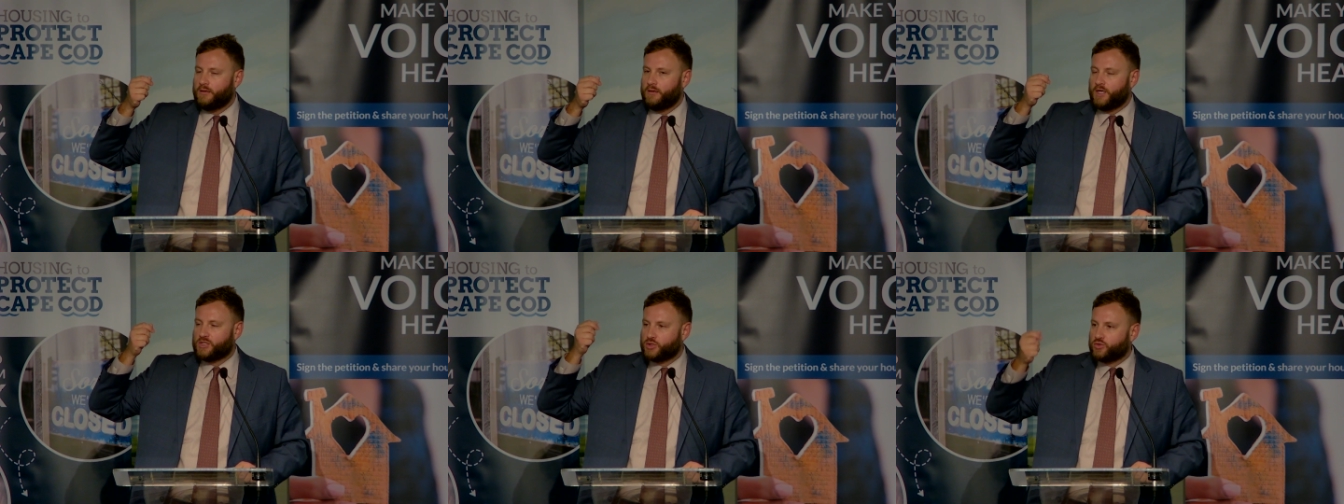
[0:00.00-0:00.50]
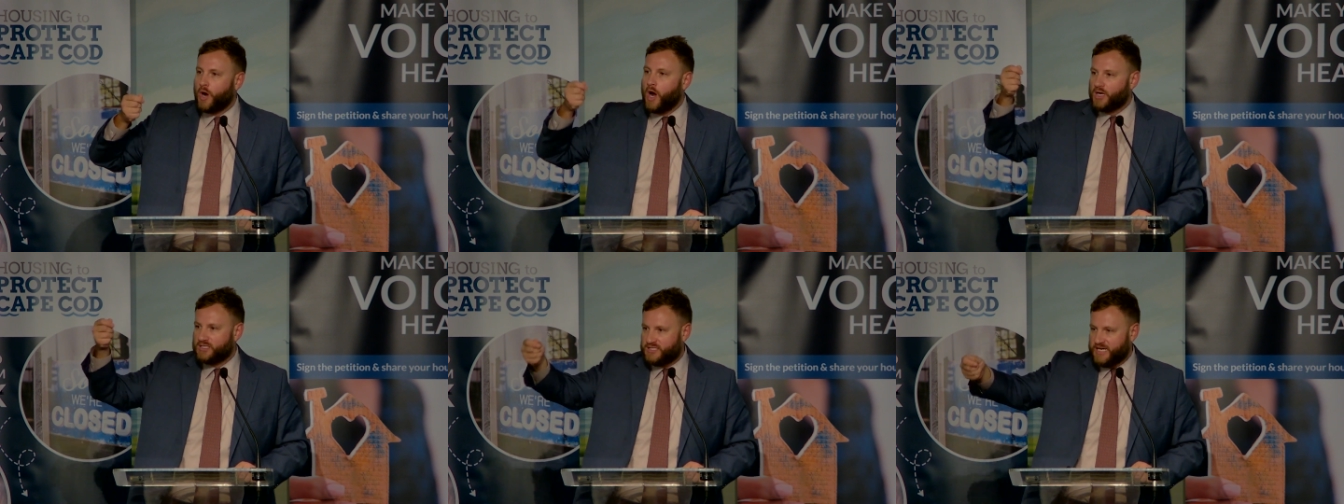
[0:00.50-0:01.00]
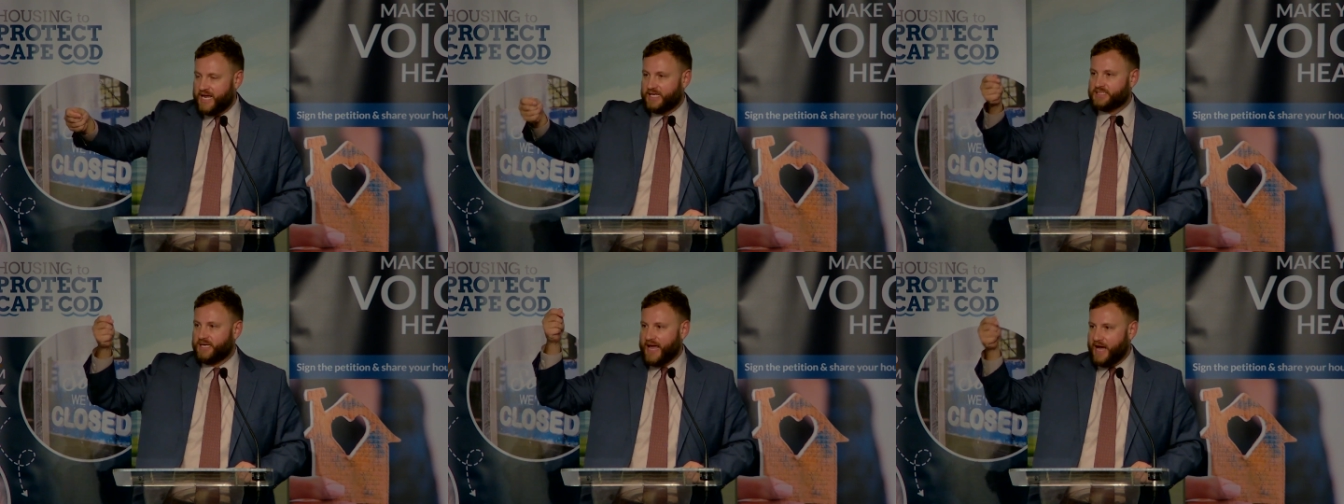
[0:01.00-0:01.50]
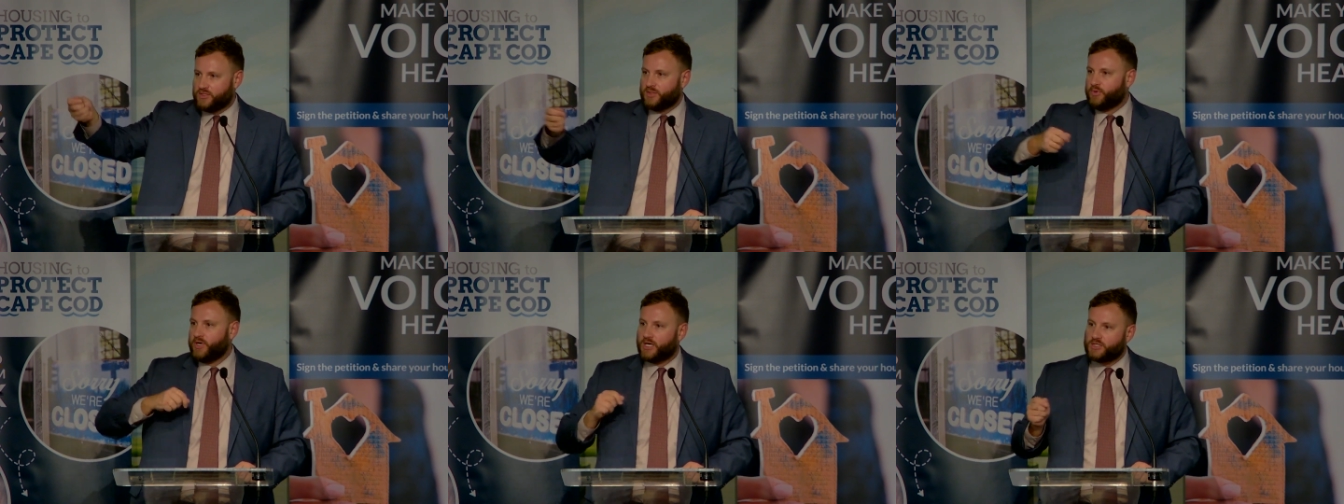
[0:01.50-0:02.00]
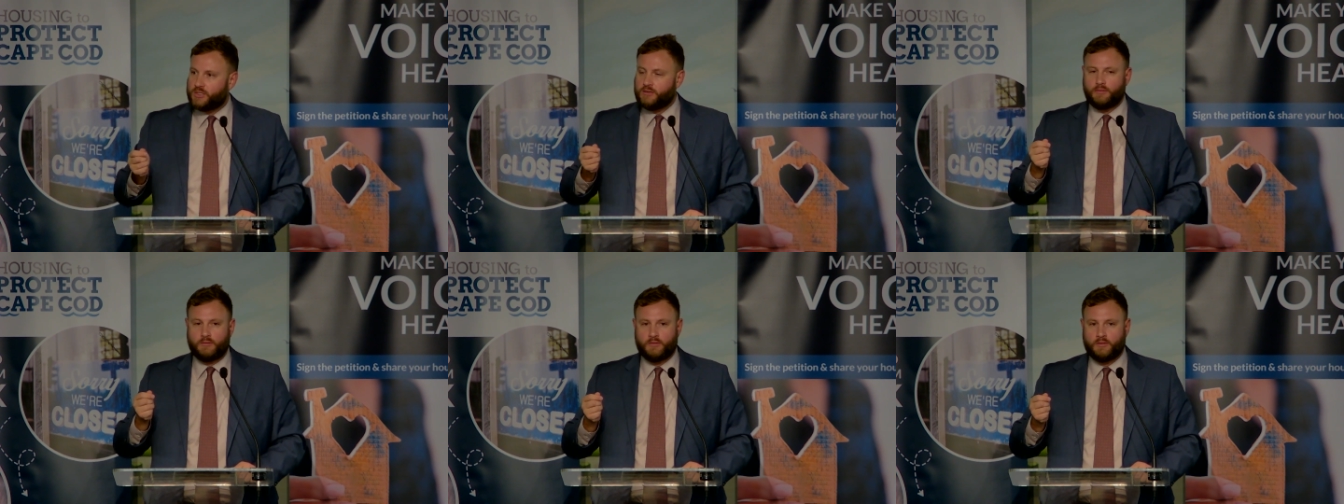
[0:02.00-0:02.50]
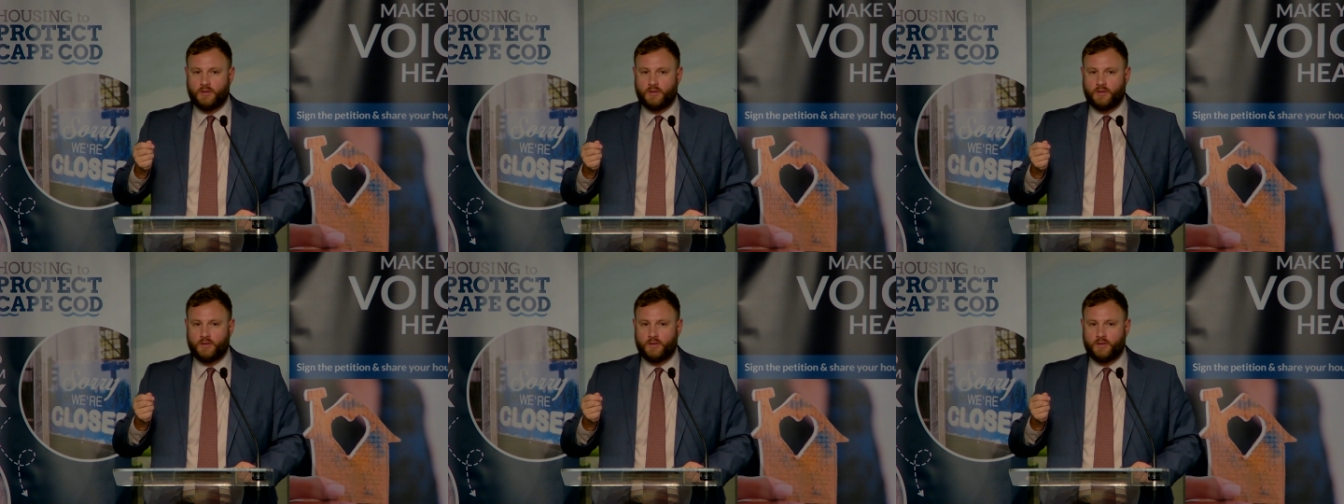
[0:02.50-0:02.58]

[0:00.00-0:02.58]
a strong stance on housing production,